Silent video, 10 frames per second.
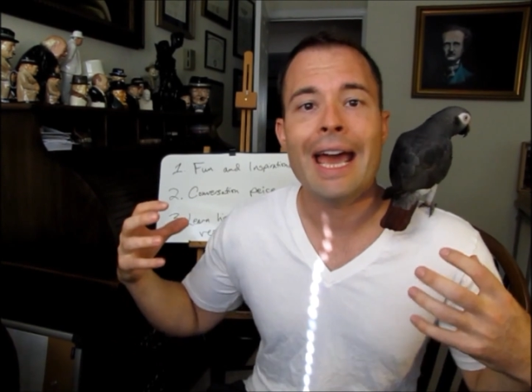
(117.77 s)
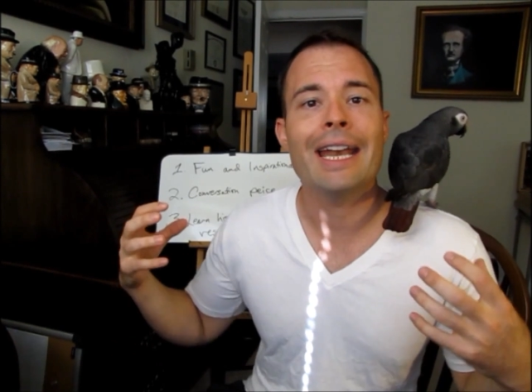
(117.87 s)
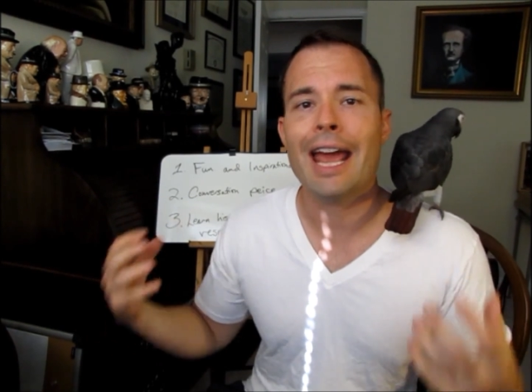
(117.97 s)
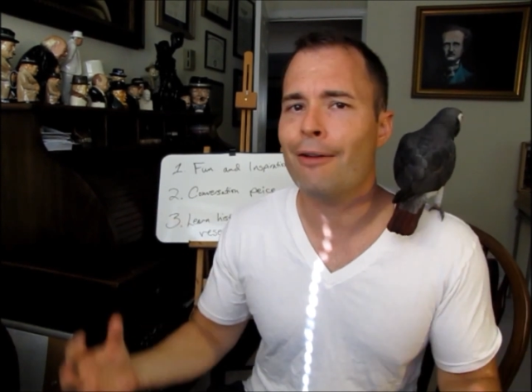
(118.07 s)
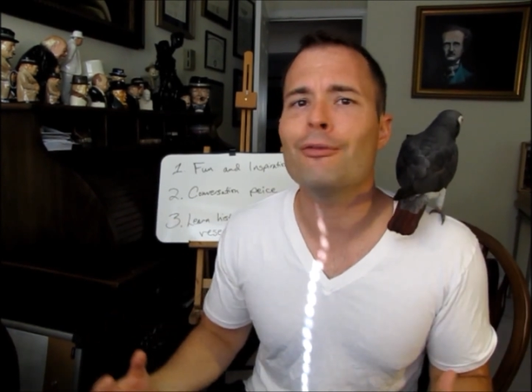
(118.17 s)

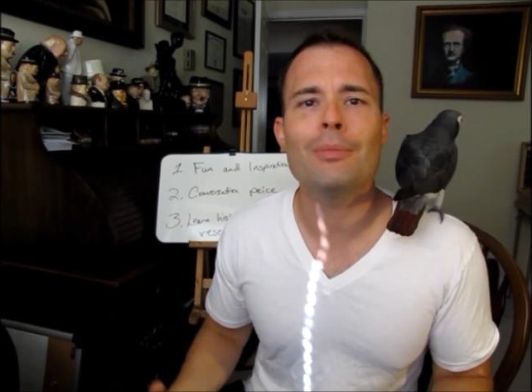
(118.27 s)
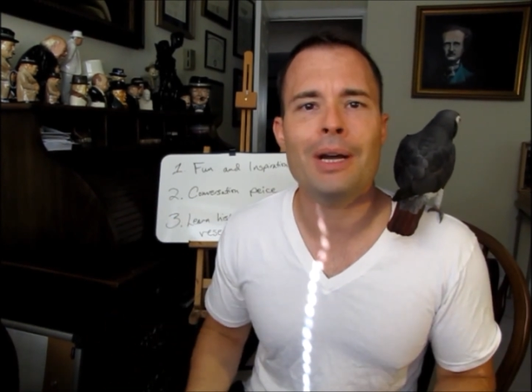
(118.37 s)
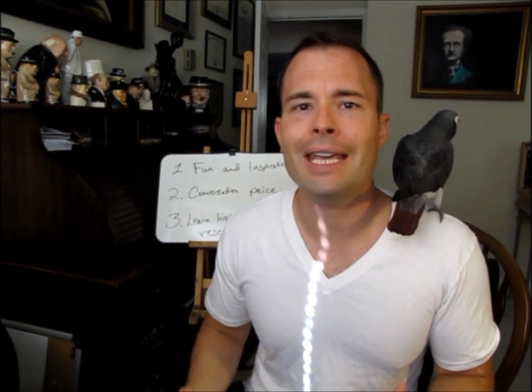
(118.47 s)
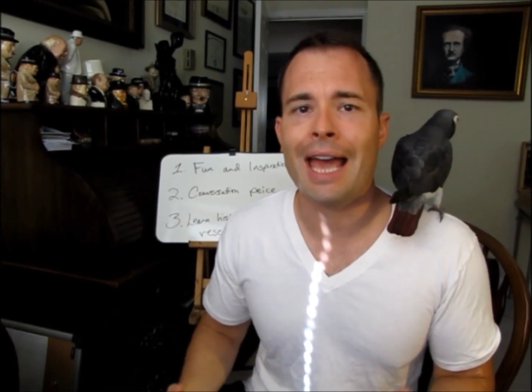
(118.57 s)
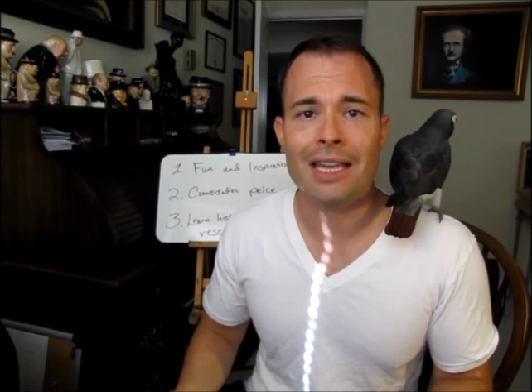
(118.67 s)
and
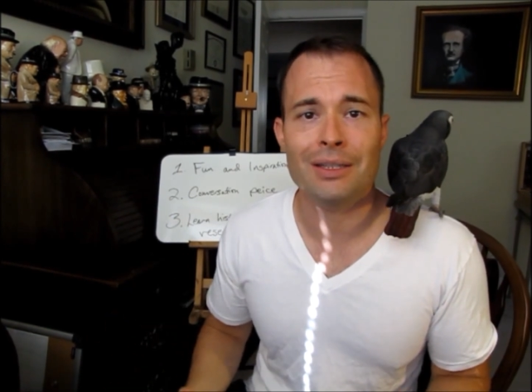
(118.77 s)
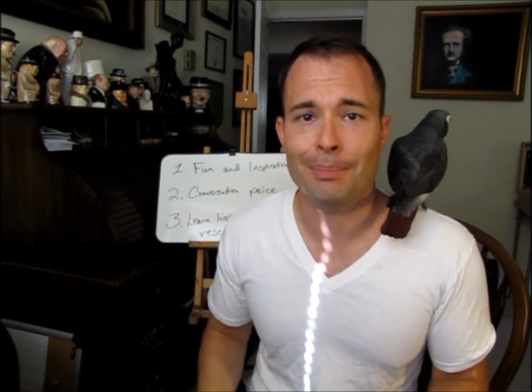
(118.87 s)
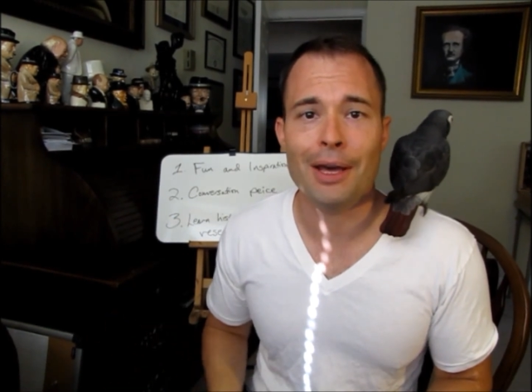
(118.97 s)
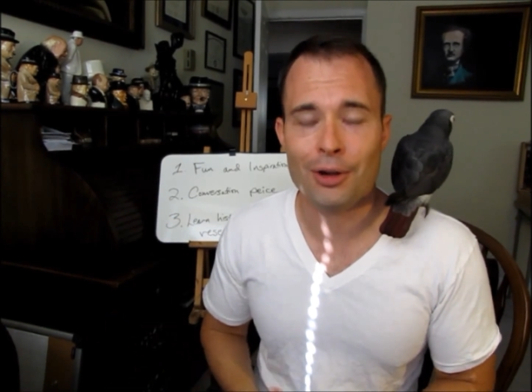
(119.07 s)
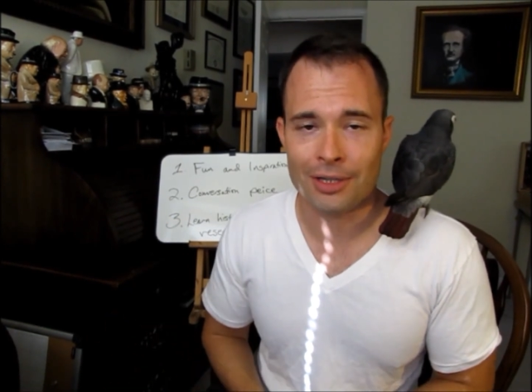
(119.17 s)
everybody has a
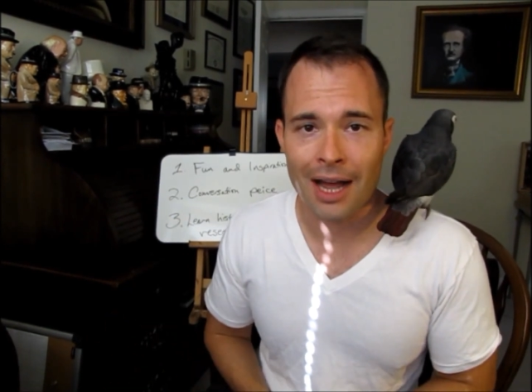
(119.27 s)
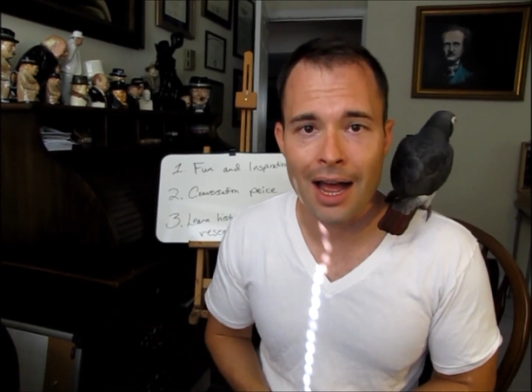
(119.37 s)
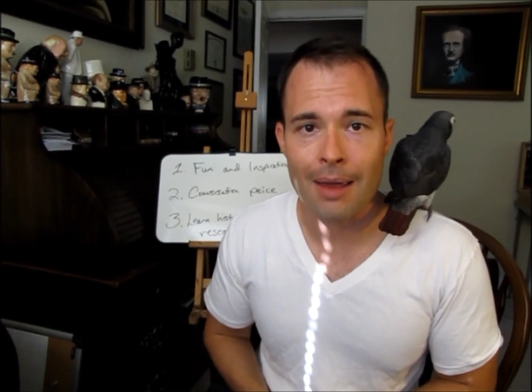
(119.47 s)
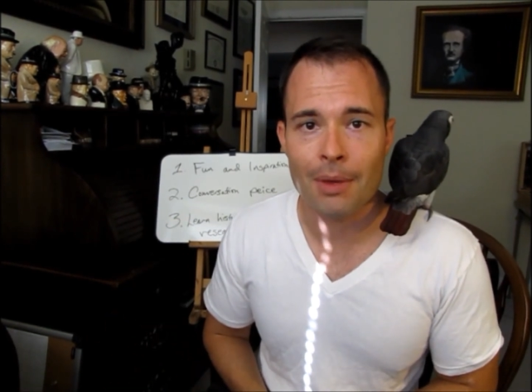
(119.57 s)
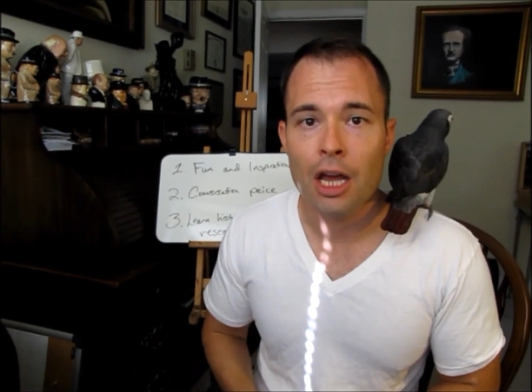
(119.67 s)
better
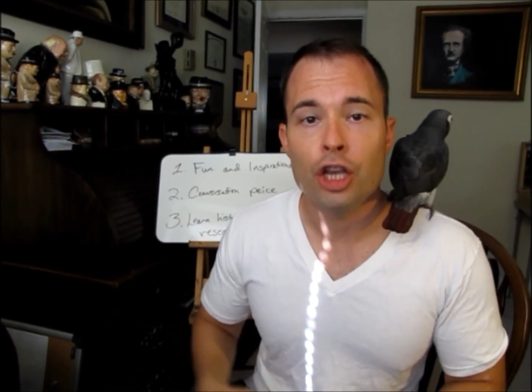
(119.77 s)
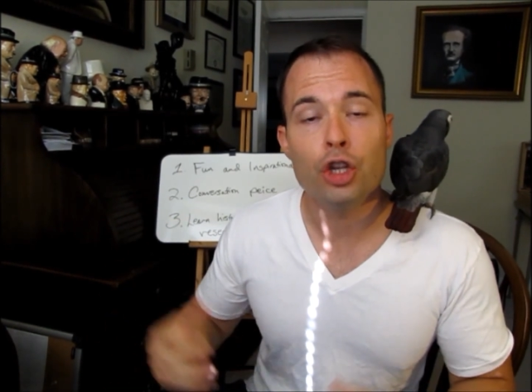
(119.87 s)
time.